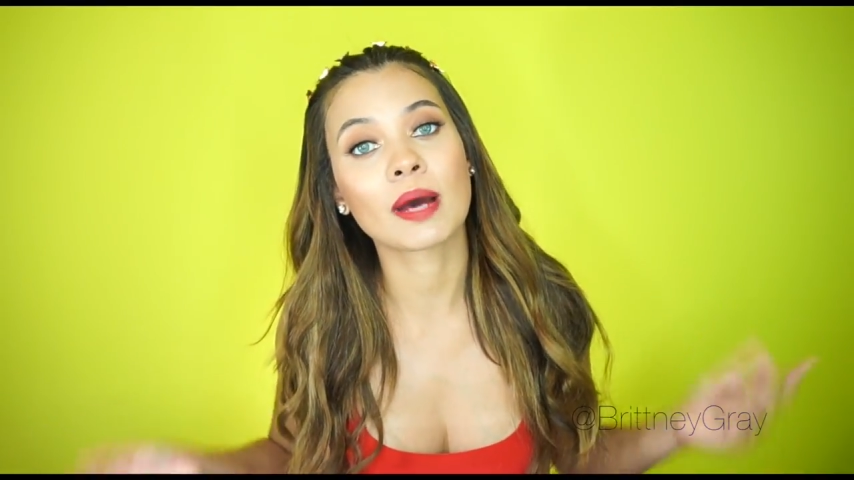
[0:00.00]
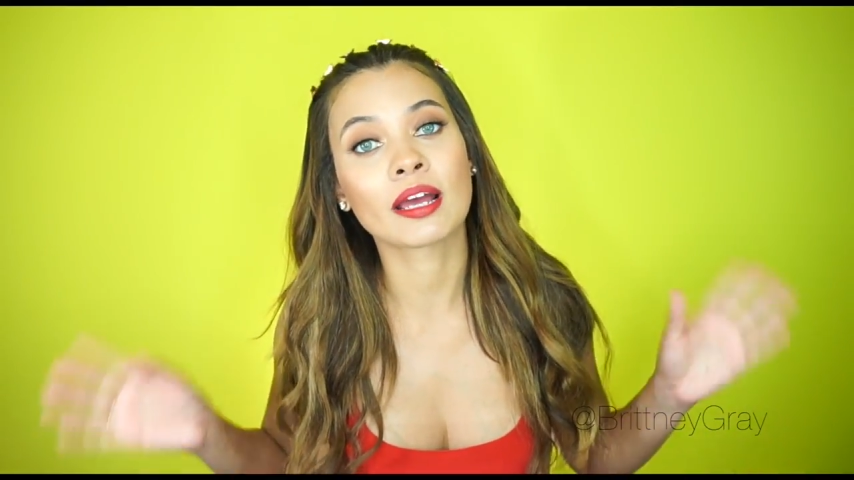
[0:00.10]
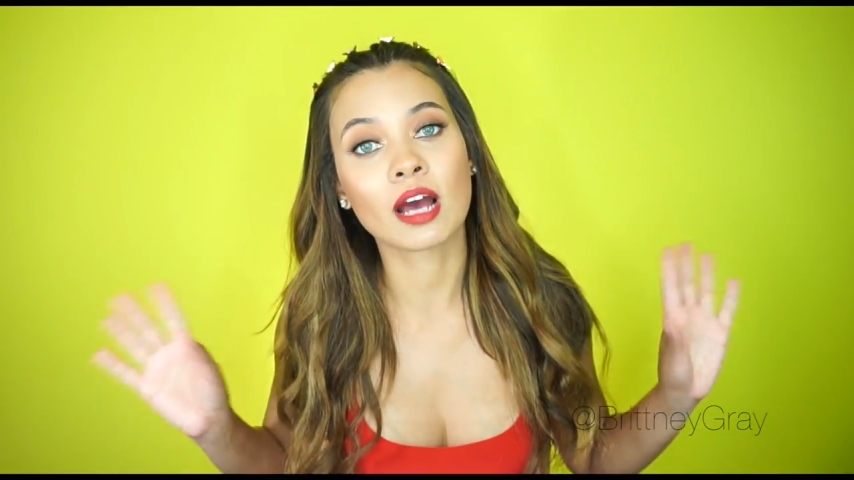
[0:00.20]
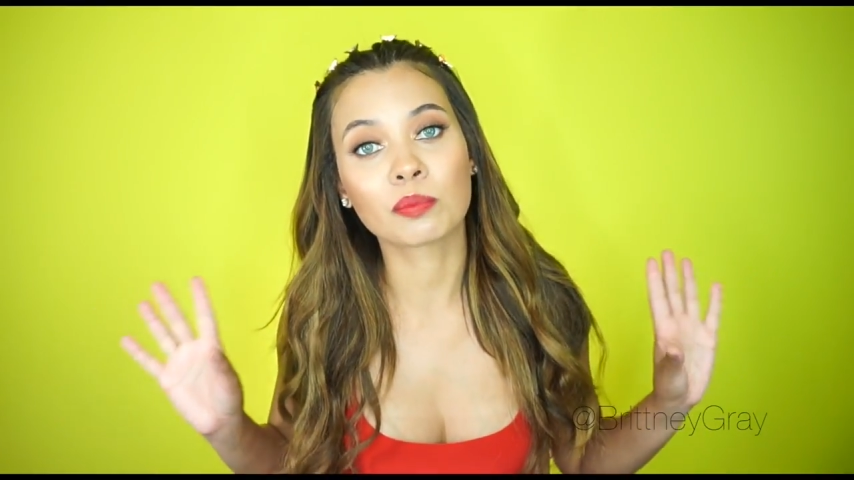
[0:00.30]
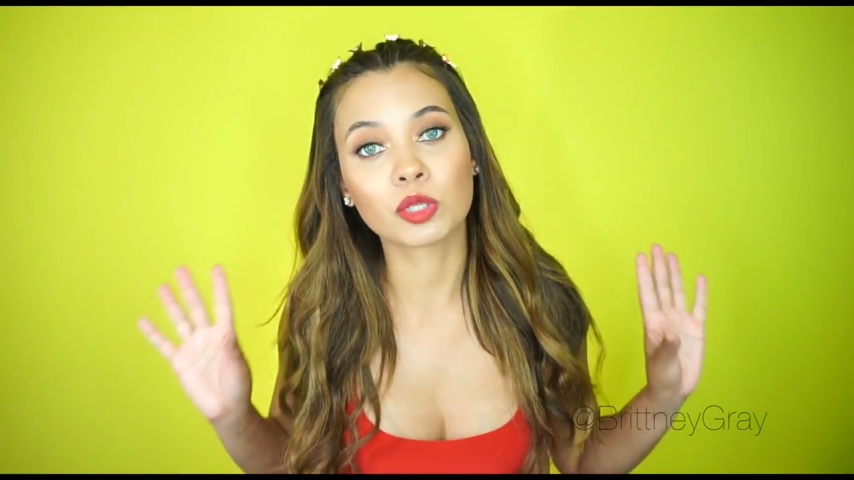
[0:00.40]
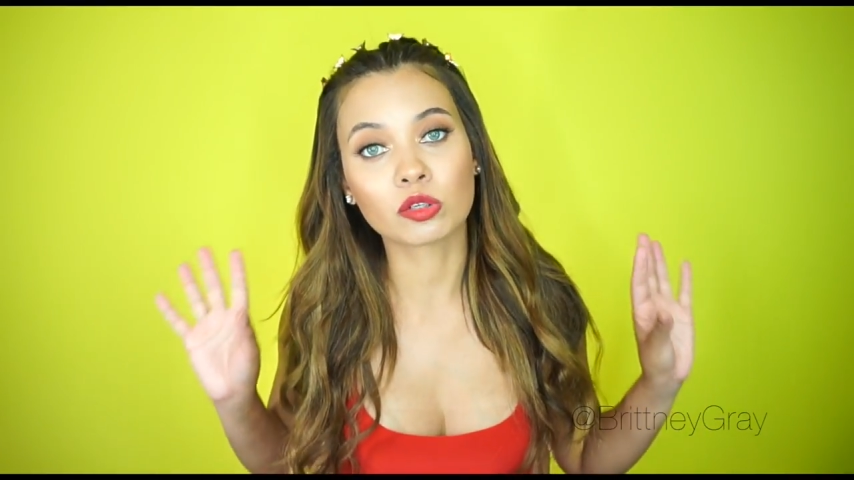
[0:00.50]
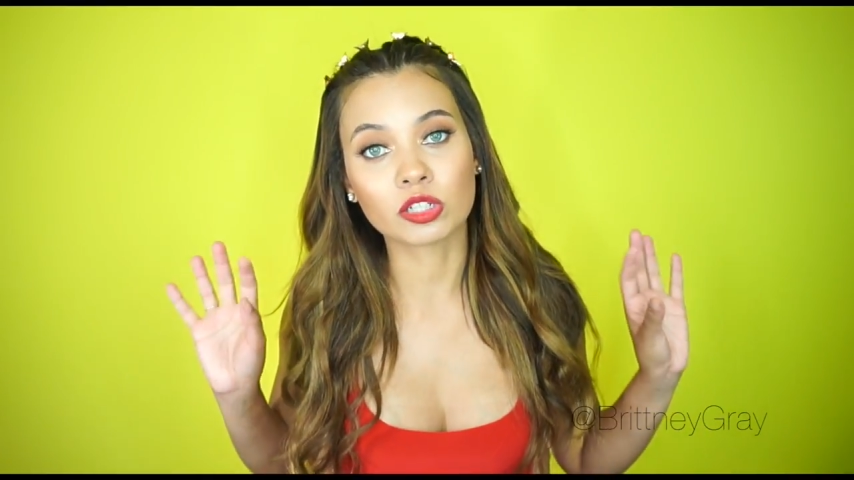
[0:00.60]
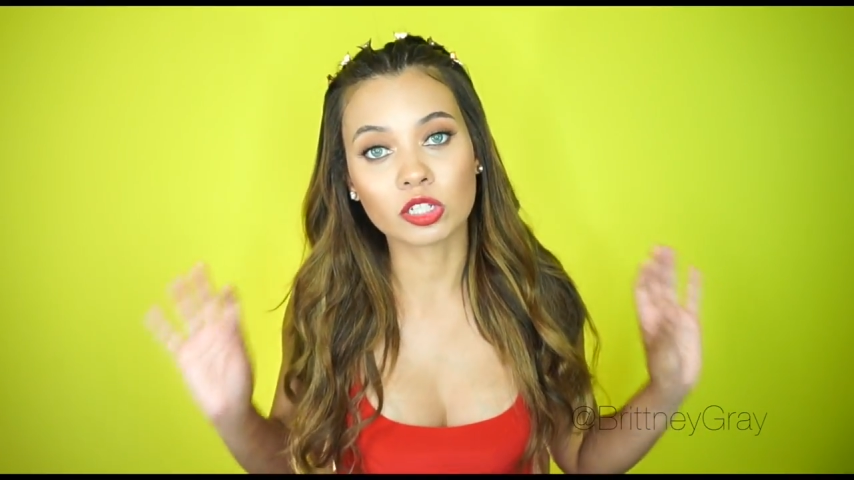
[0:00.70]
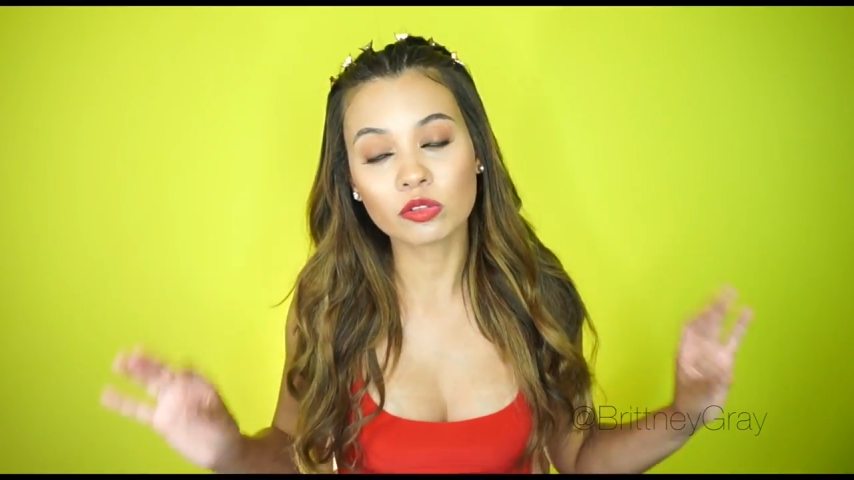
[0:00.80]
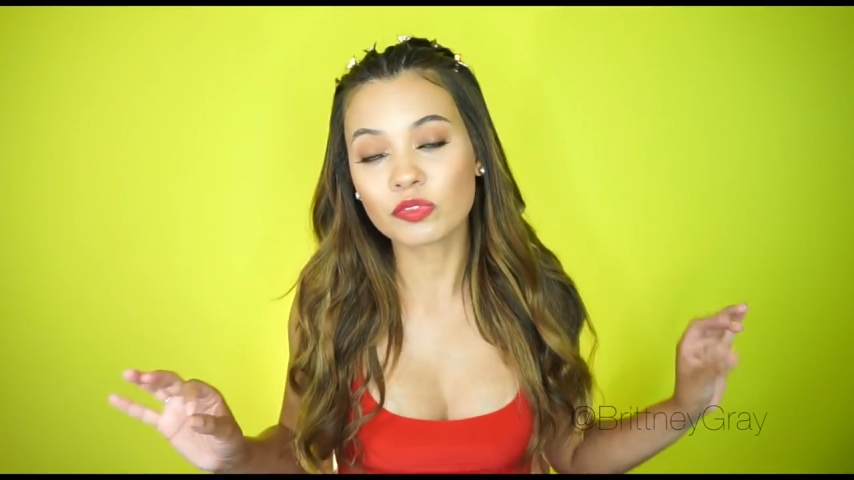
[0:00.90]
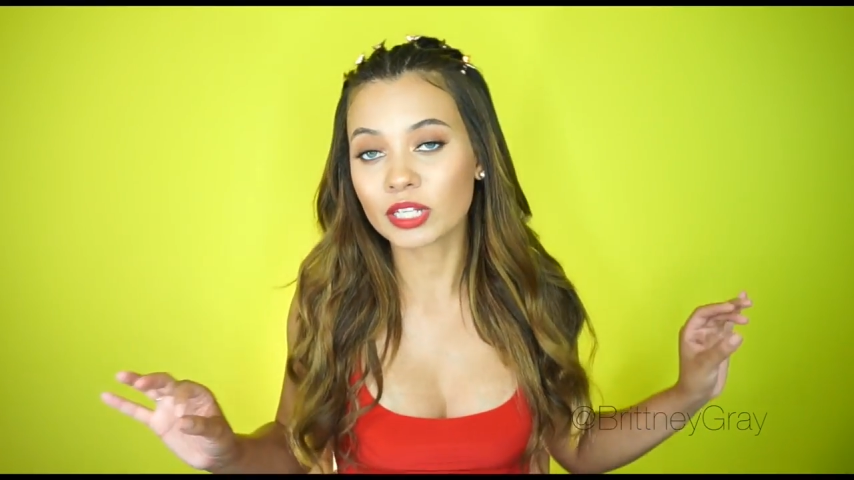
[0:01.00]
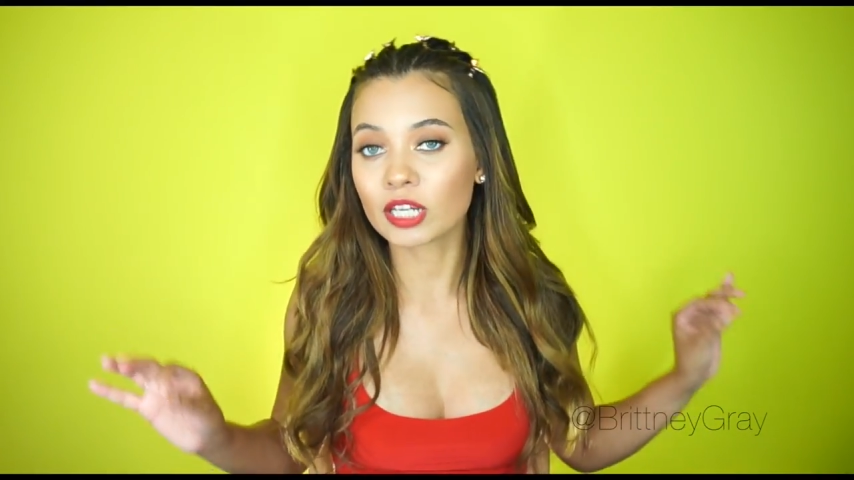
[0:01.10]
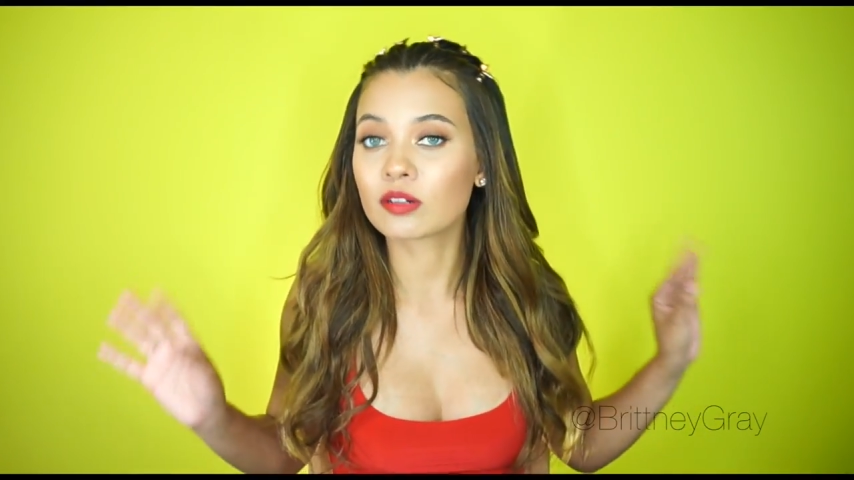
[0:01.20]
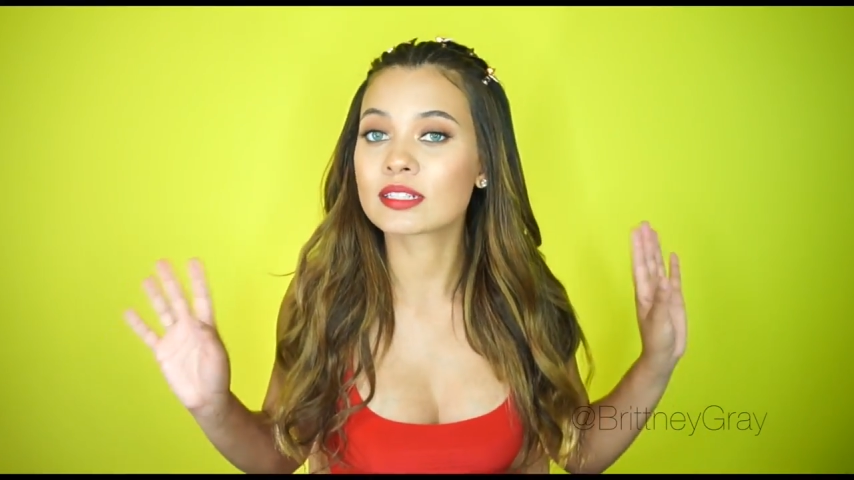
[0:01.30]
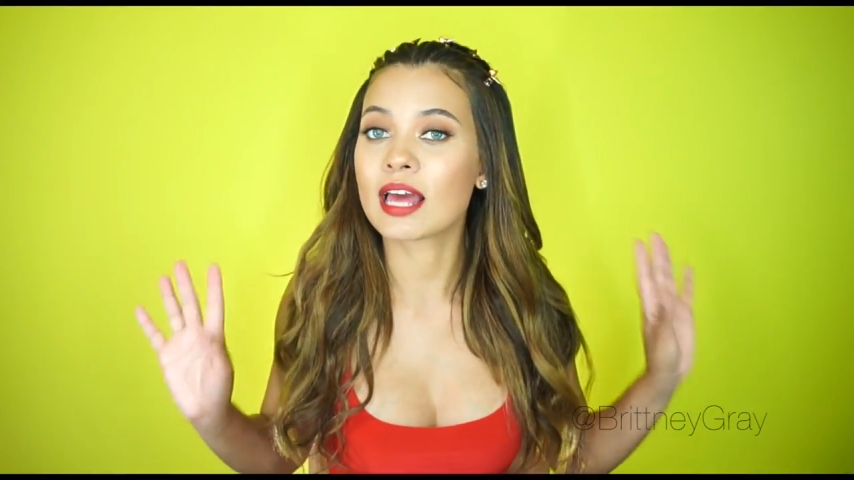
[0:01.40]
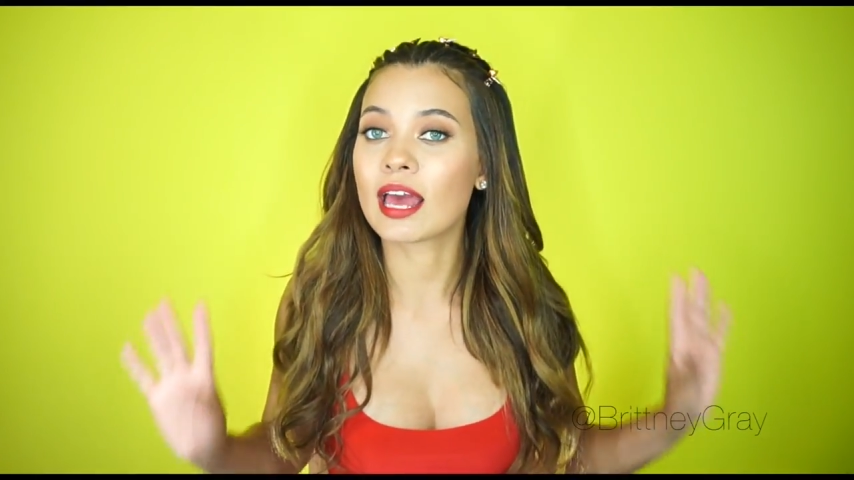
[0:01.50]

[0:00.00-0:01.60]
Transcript: I upload new videos